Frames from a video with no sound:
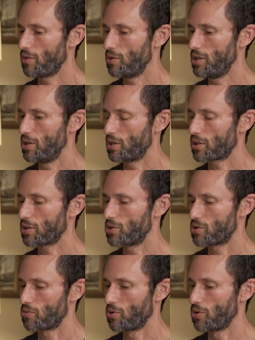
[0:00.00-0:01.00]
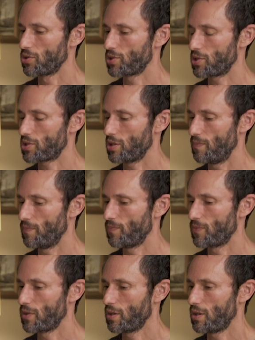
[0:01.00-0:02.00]
the control system
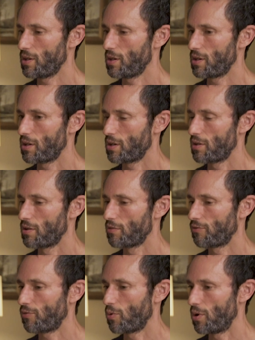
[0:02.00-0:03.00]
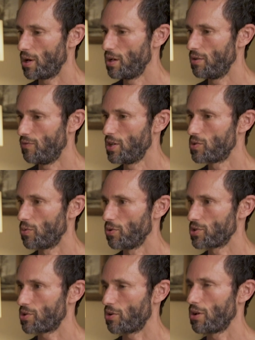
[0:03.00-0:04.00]
for
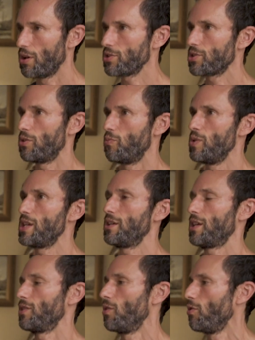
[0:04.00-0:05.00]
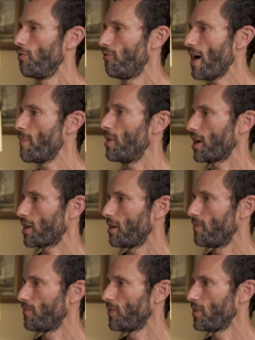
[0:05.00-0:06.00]
individuals, you're also weakening the whole fabric.